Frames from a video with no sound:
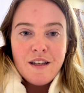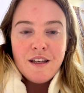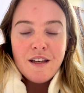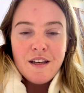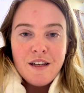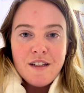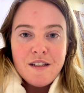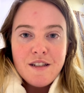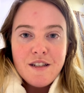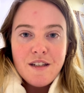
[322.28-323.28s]

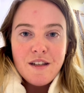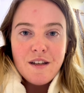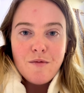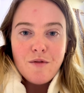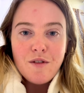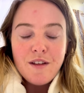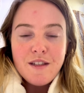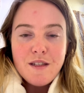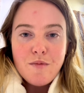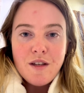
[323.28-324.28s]
And I'm really
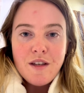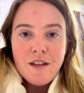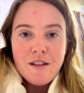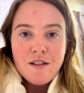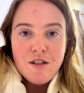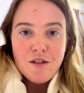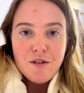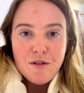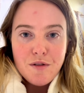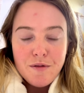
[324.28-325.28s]
speaking
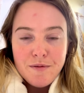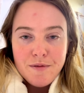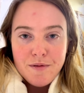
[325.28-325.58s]
to